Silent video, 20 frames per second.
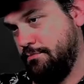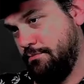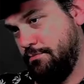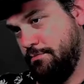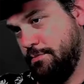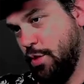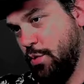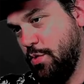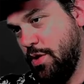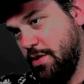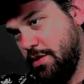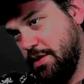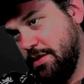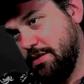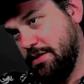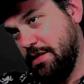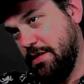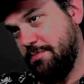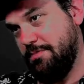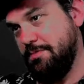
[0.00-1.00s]
Where is
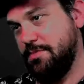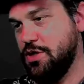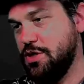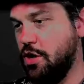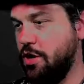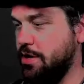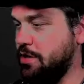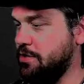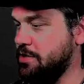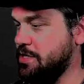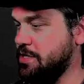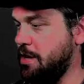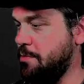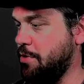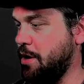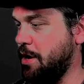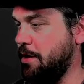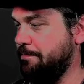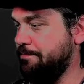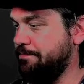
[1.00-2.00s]
it? It's on here
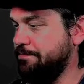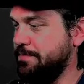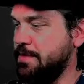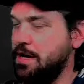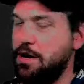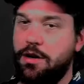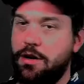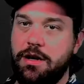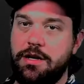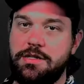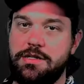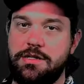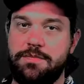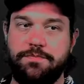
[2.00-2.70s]
somewhere. There it is.